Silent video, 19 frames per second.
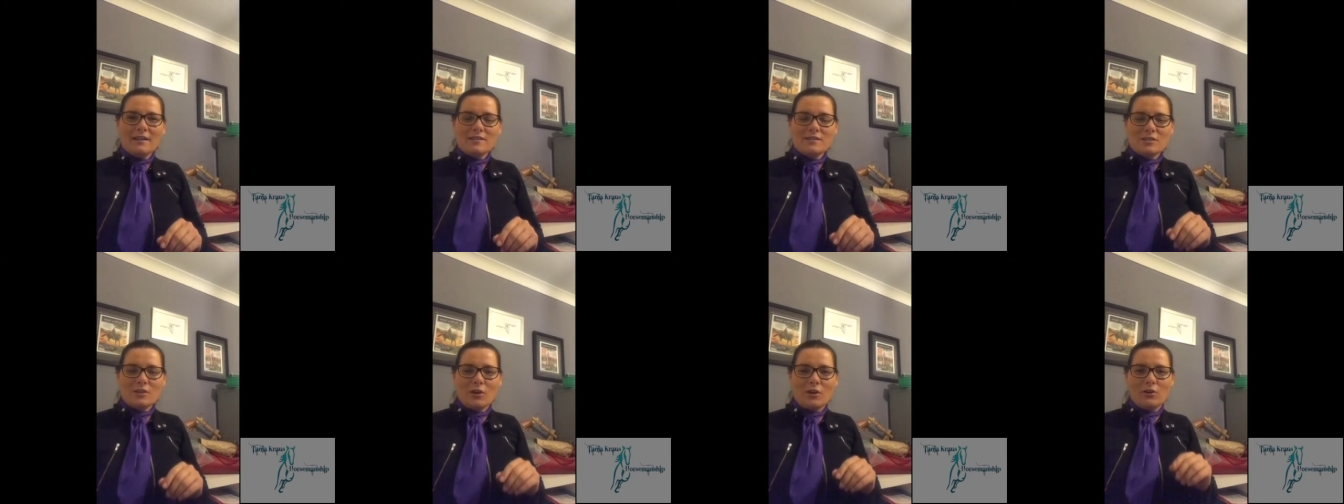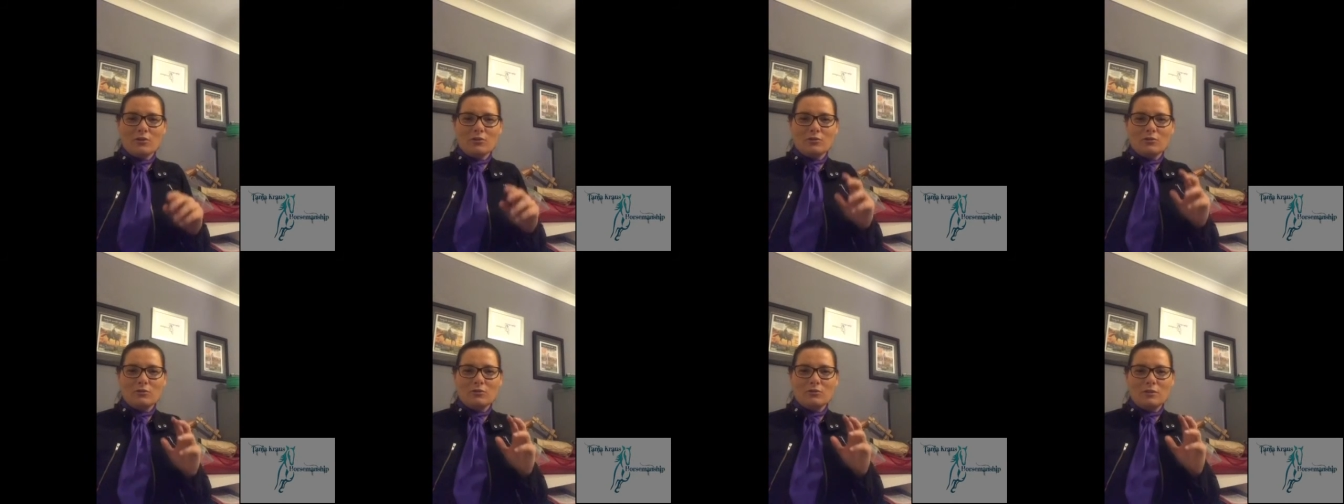So
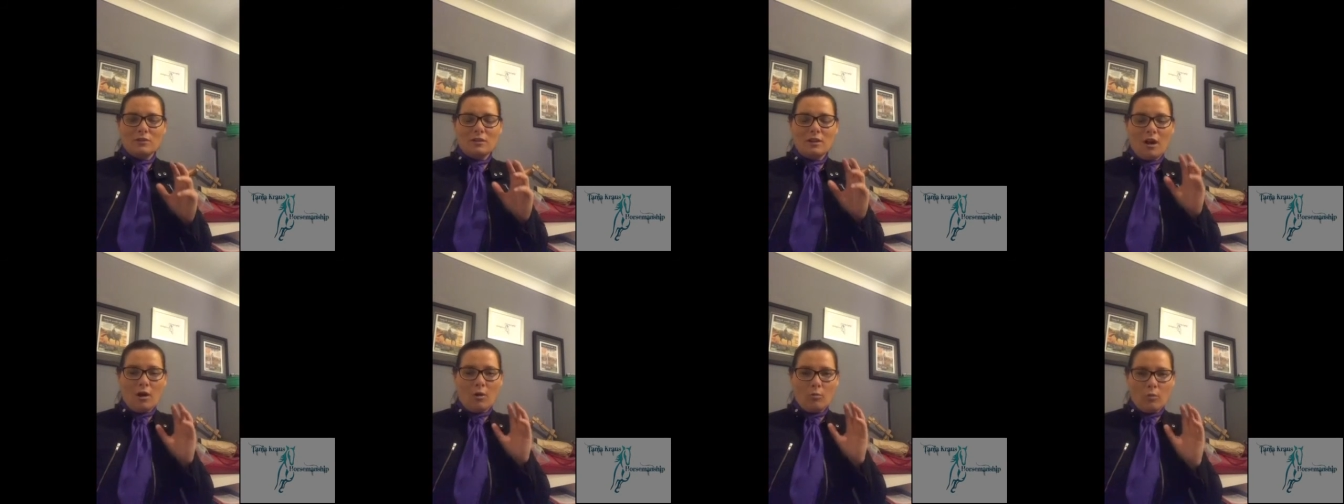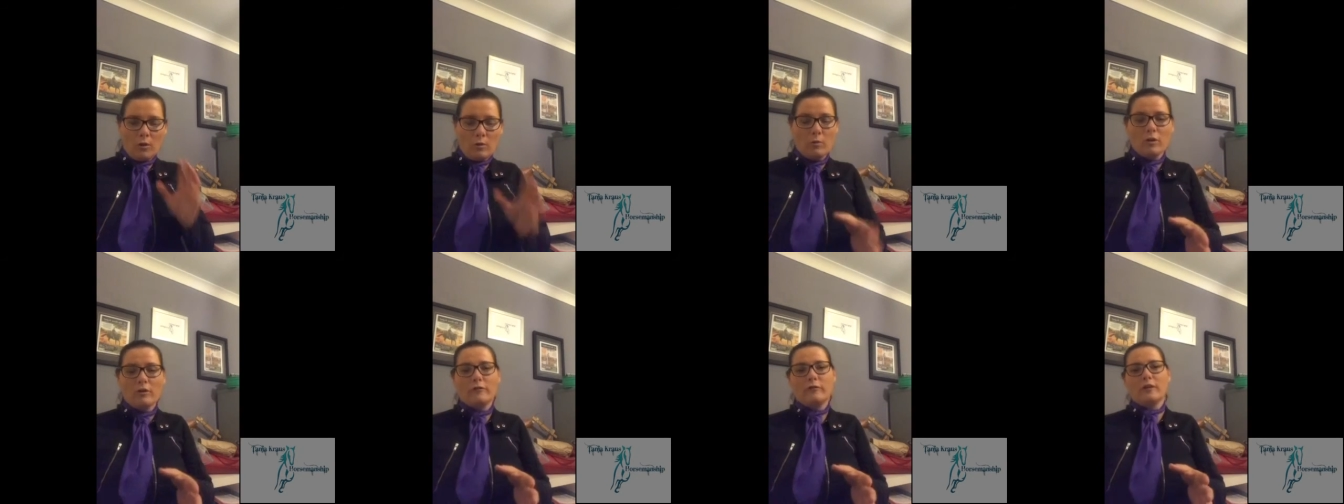we
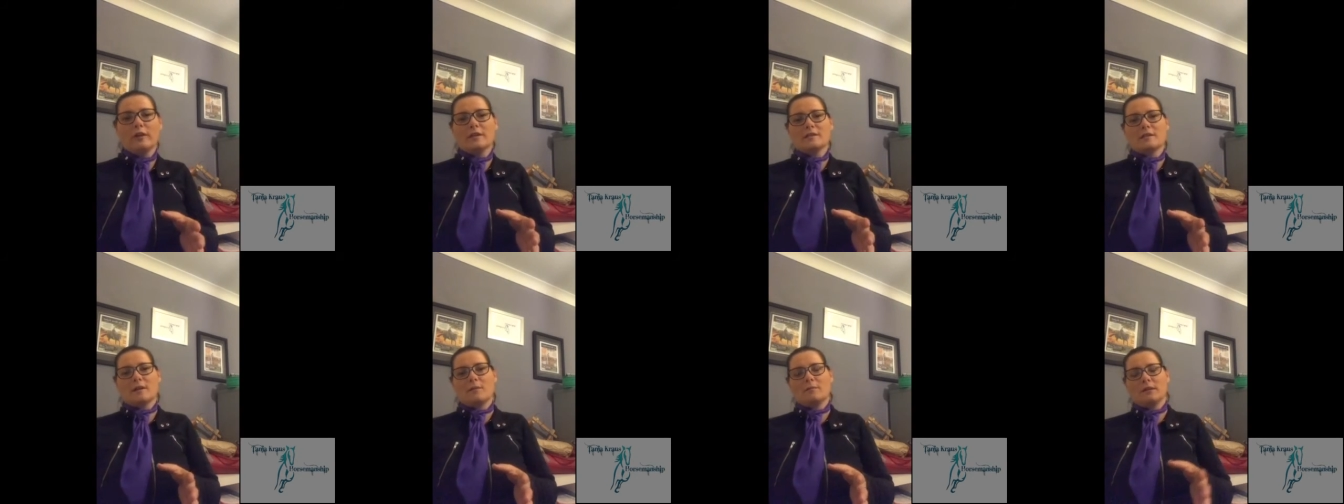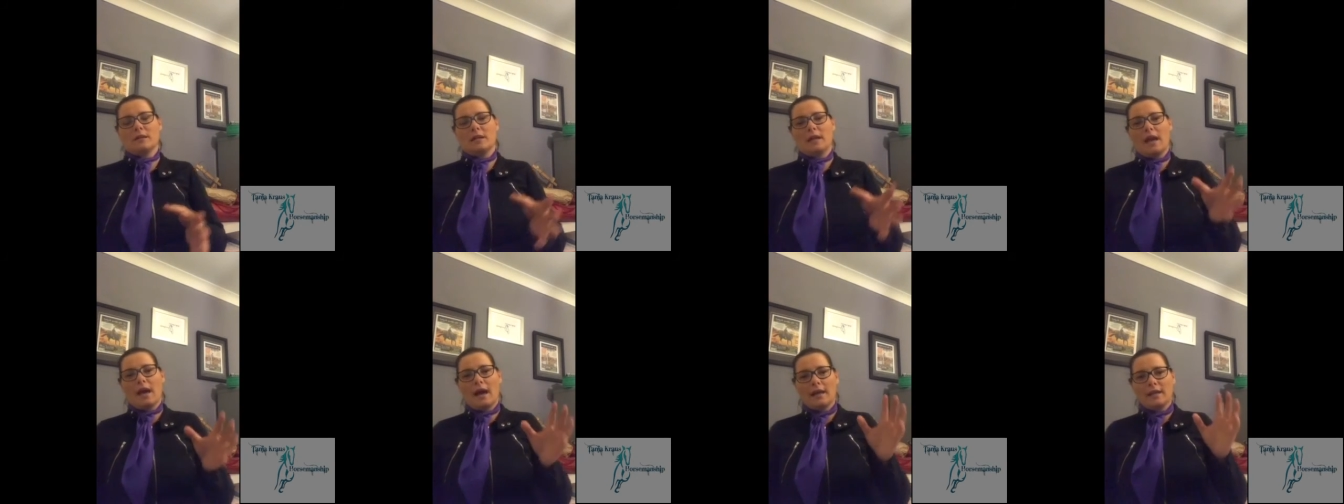will figure
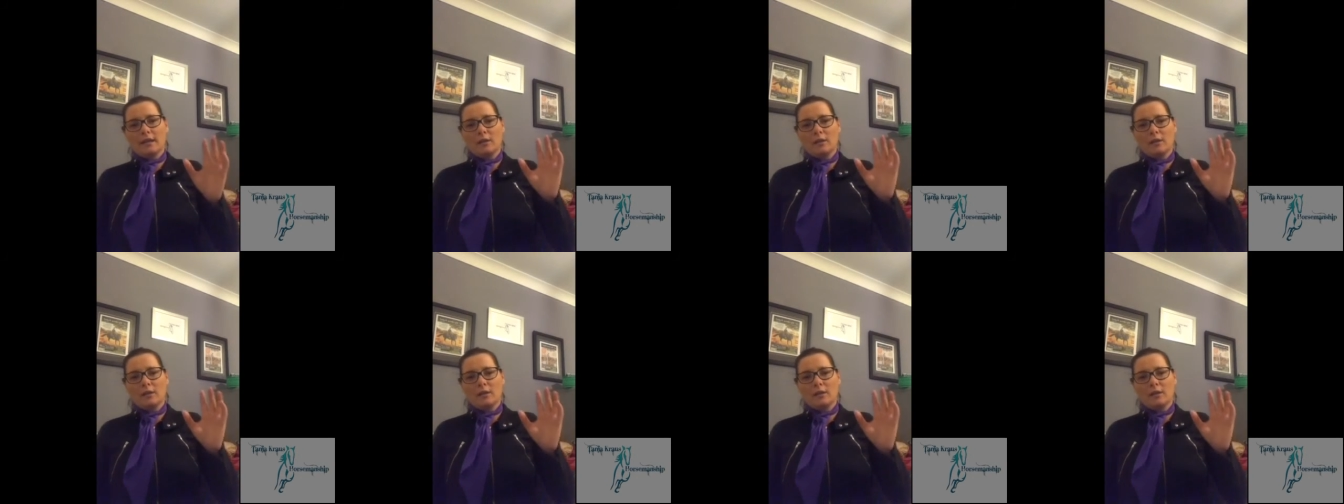something out.